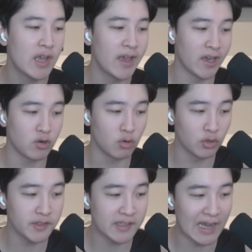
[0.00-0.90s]
And her
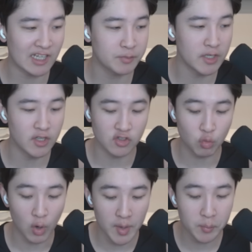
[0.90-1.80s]
old attack speed is
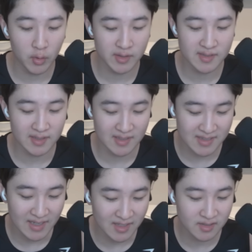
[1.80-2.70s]

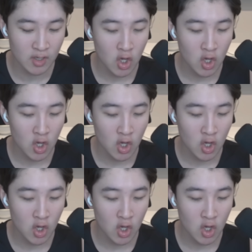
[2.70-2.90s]
1.66.